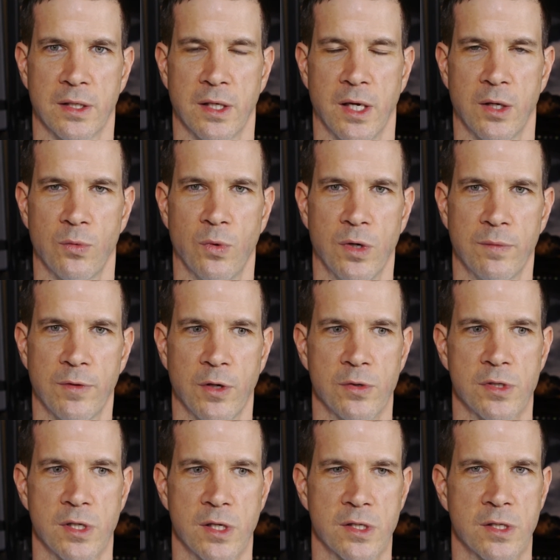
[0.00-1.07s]
And one of
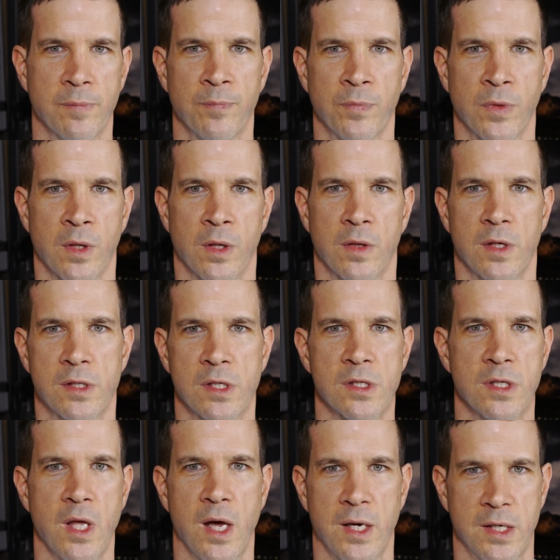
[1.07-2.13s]
those is, this is
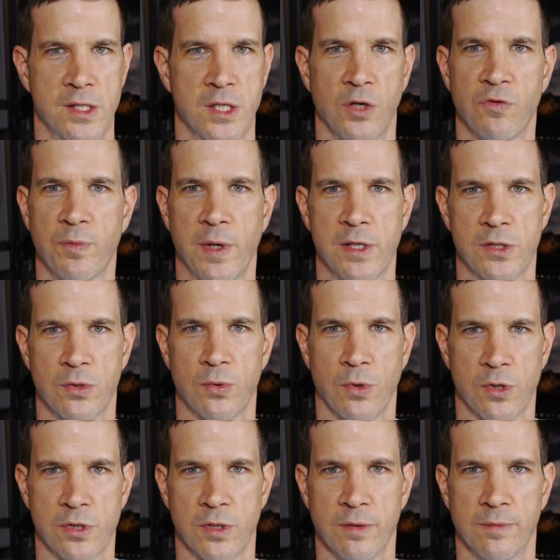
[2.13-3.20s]
not a self-paced
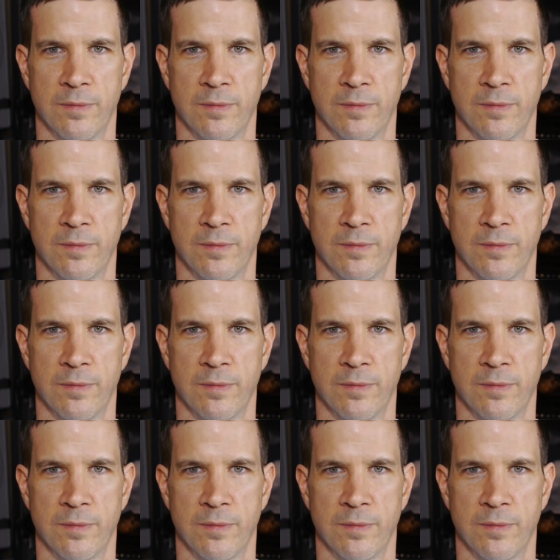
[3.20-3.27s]
course.